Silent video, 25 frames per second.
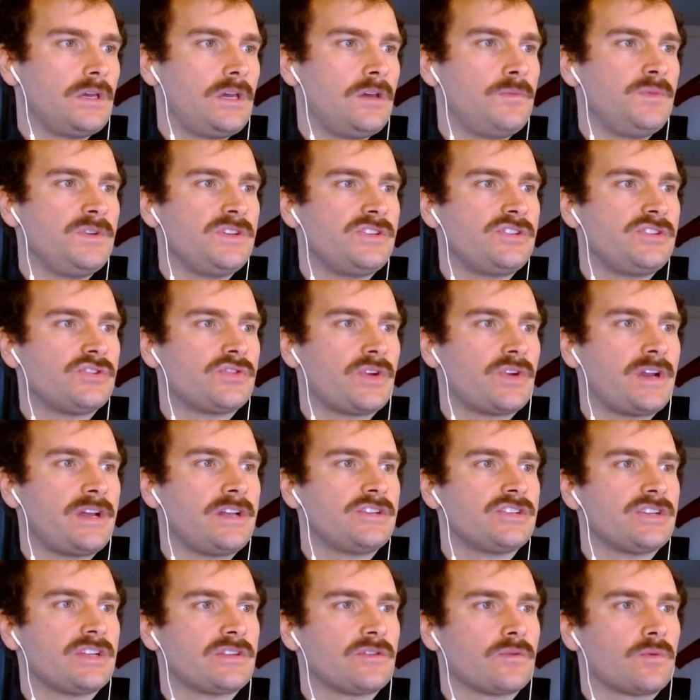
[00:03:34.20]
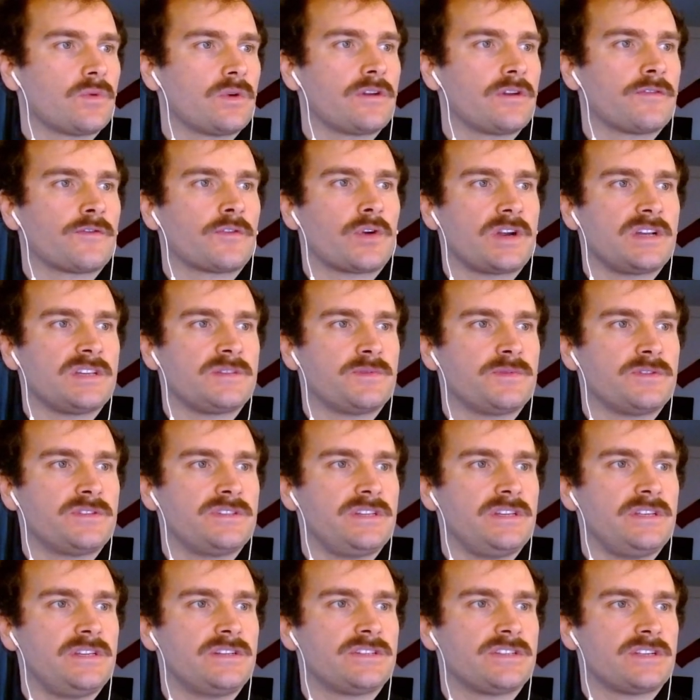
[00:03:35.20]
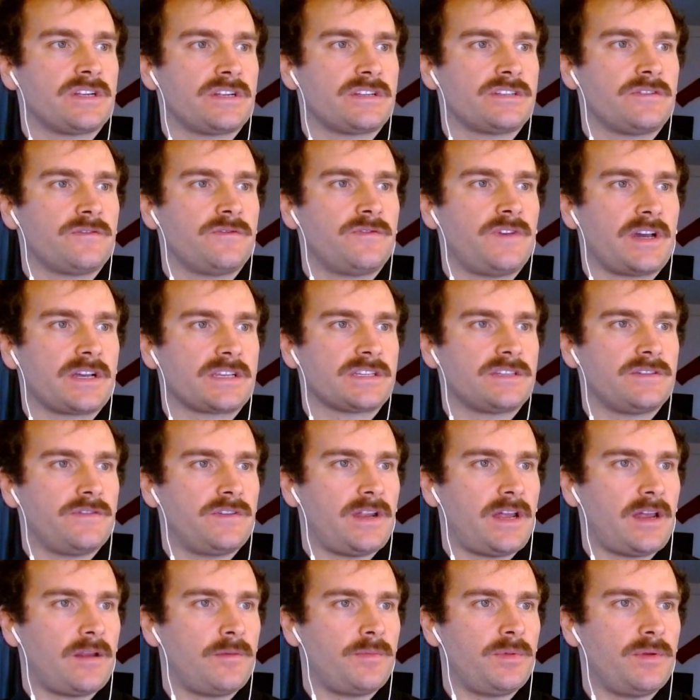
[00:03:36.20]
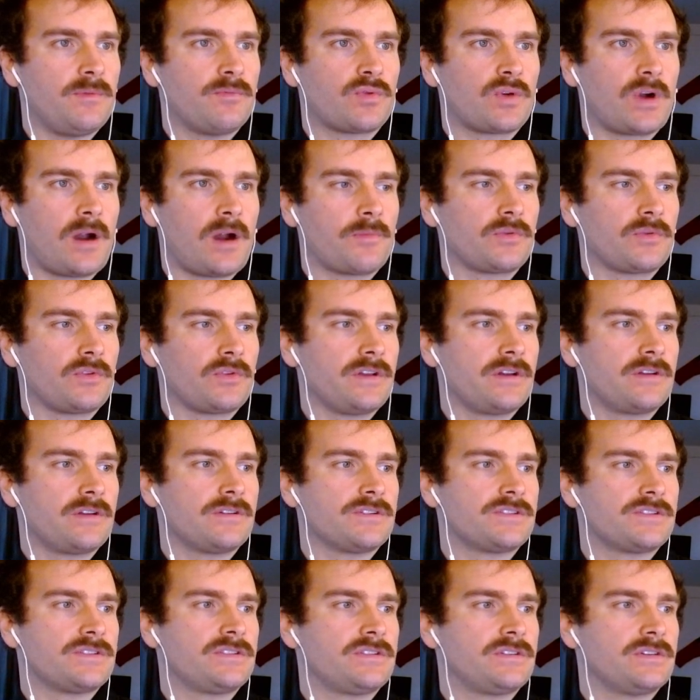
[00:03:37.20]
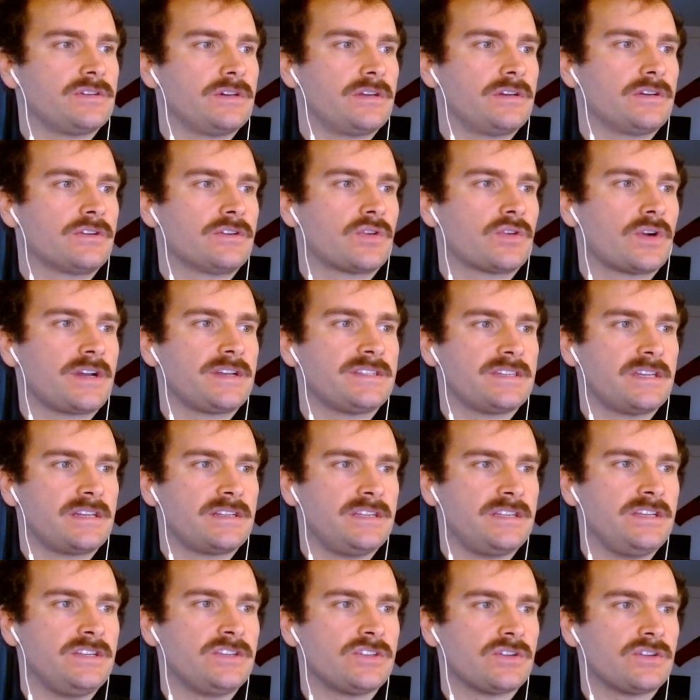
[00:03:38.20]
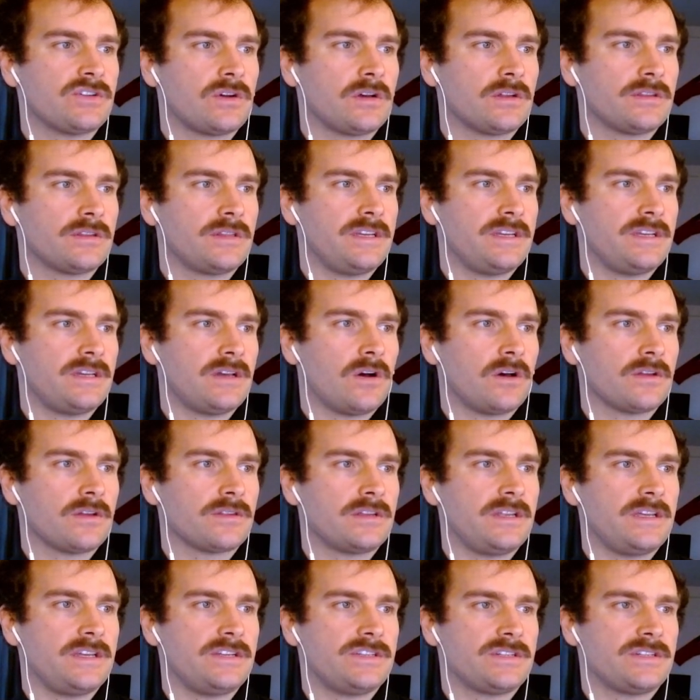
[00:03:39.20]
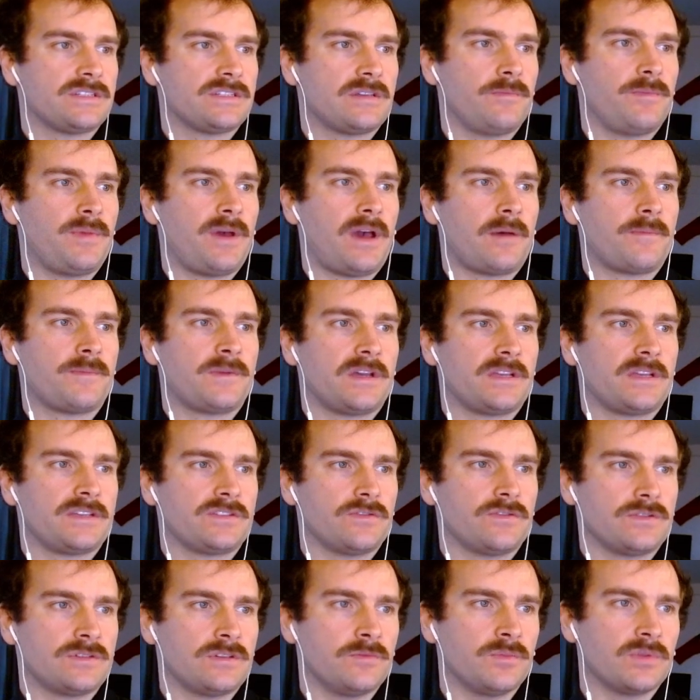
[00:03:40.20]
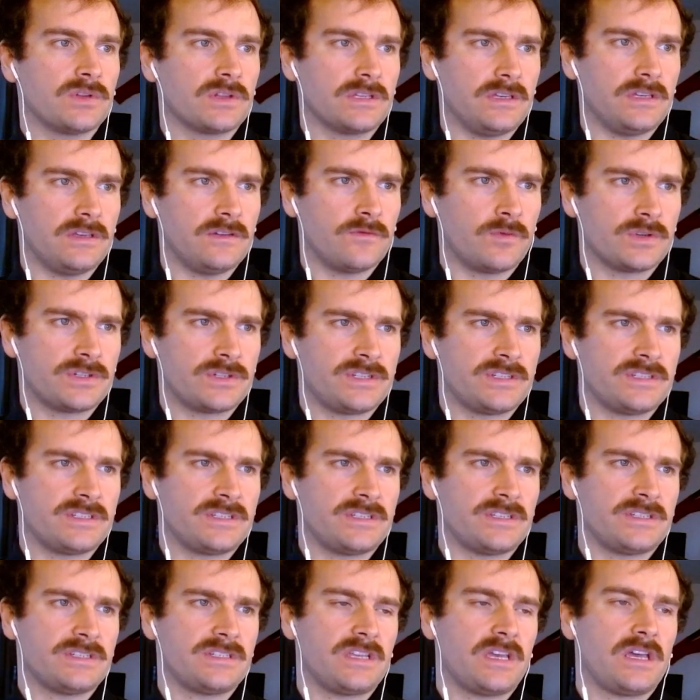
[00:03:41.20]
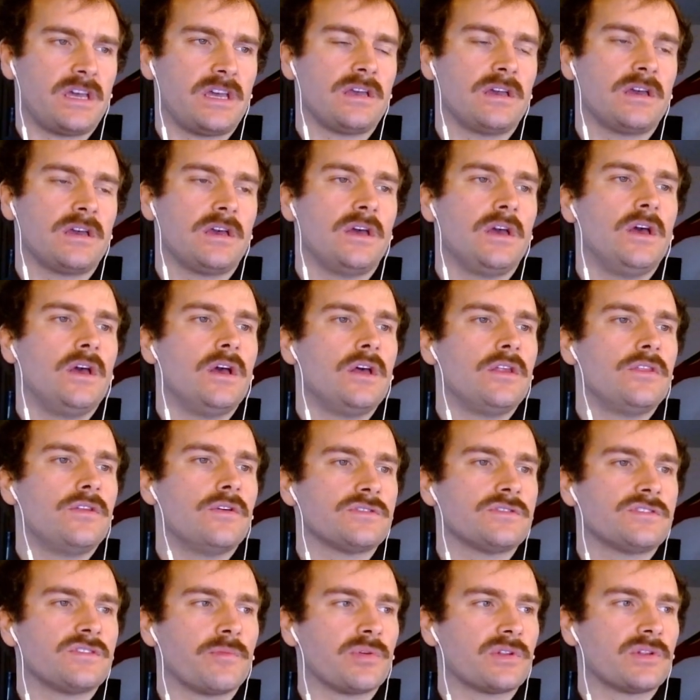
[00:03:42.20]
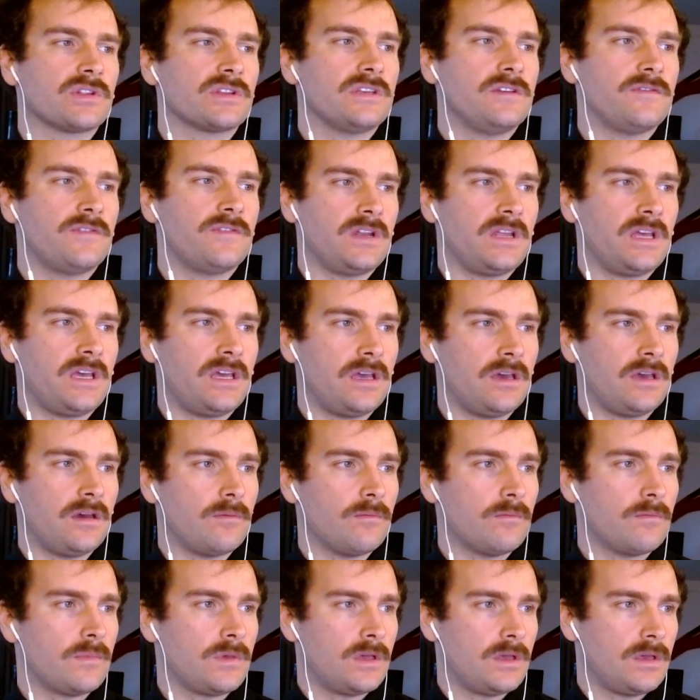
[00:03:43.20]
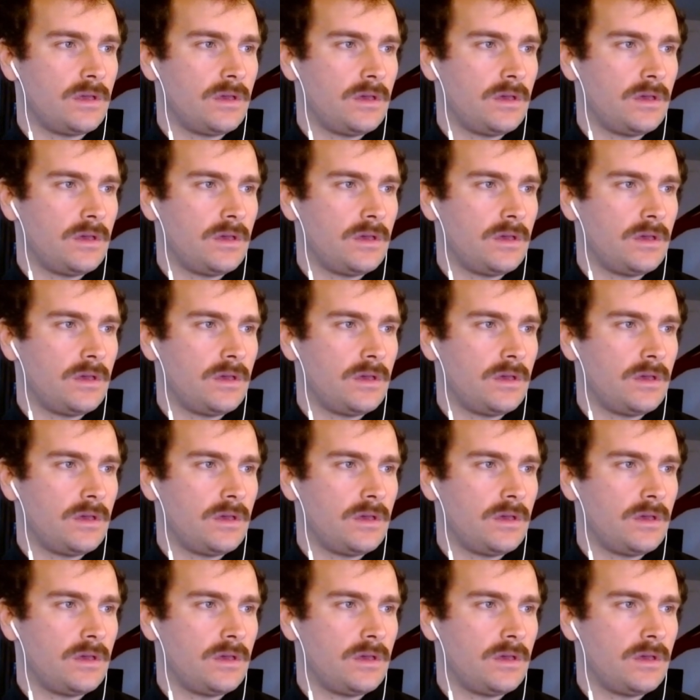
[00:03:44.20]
It'd be strange that the word of Christ preceded such effects if it had been properly understood. Christ said, "Teach all the nations and baptize those who believe," which is to say, those who believe in him.